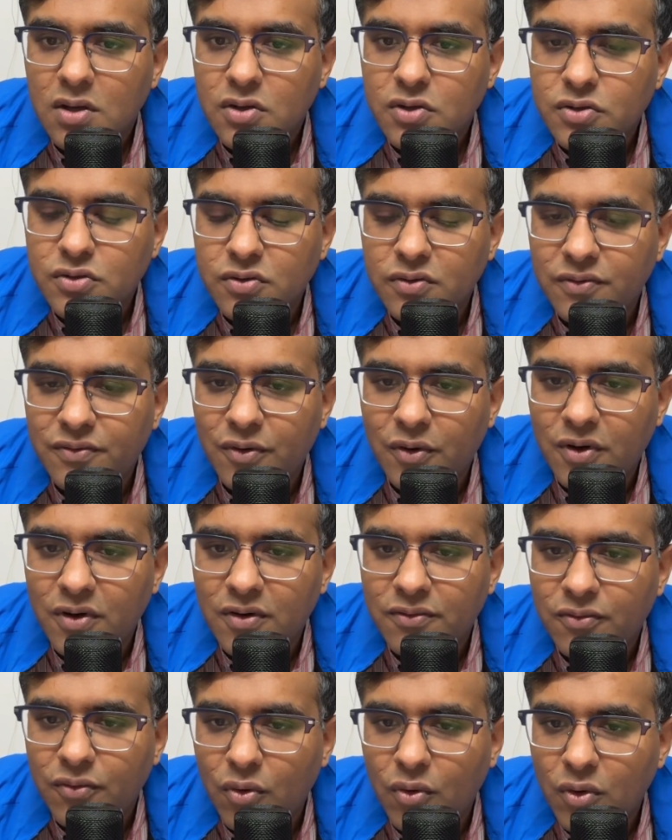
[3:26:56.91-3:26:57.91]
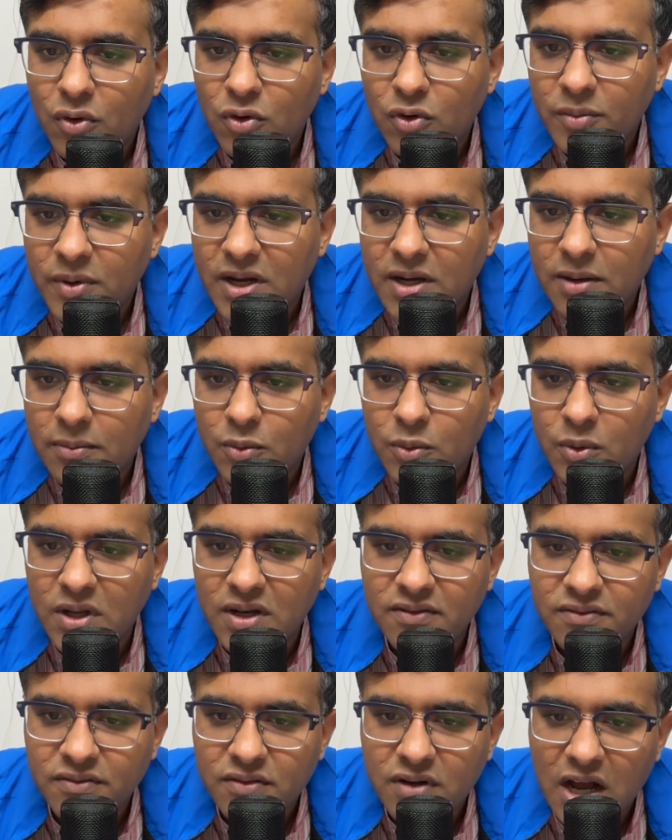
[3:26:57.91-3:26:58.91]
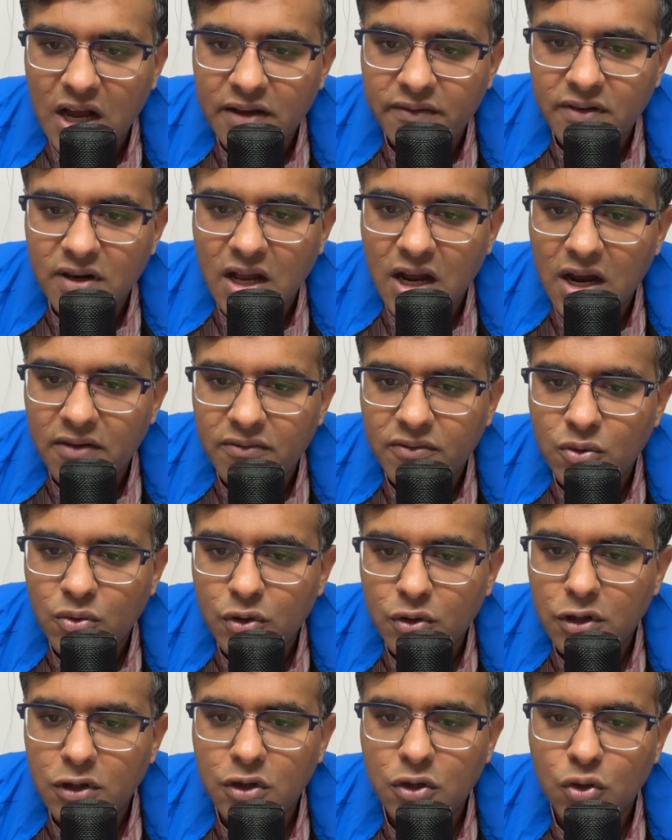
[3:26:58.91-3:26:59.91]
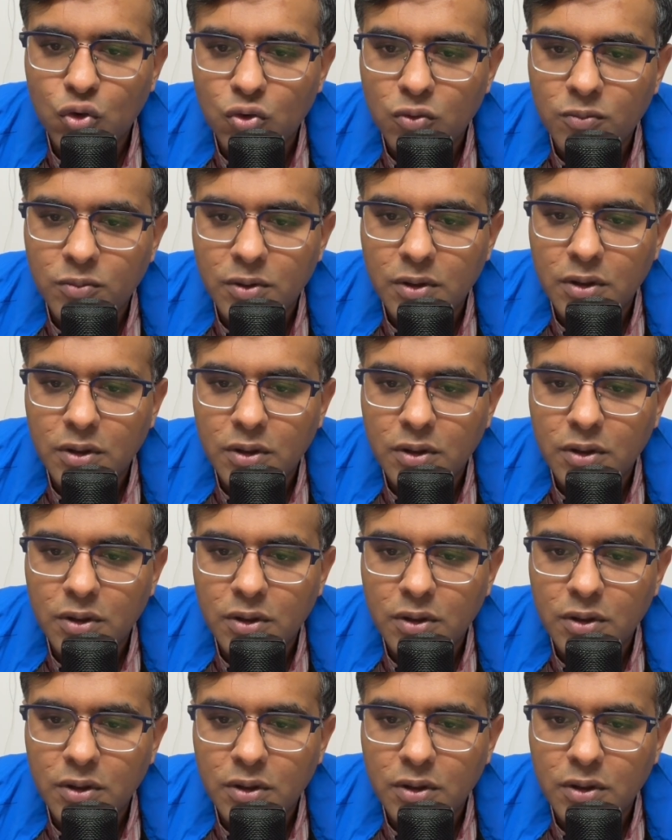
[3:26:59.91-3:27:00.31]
So for 4 to become 12, I will have to cube